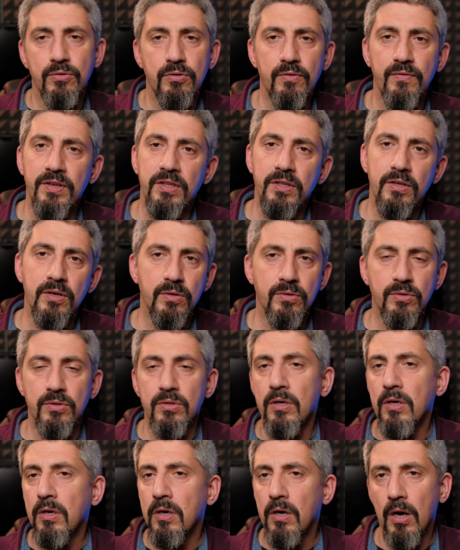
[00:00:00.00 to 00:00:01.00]
to videos
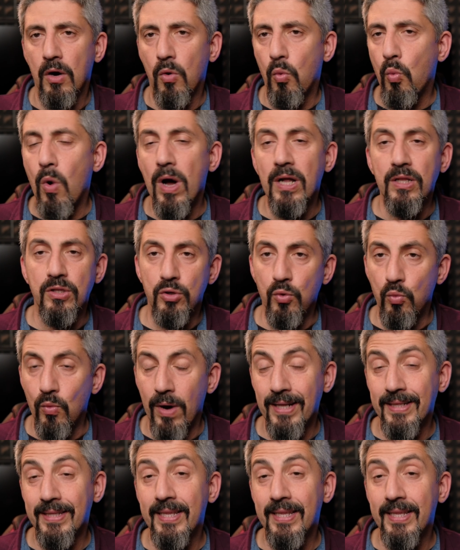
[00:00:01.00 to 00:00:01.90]
one-to-one.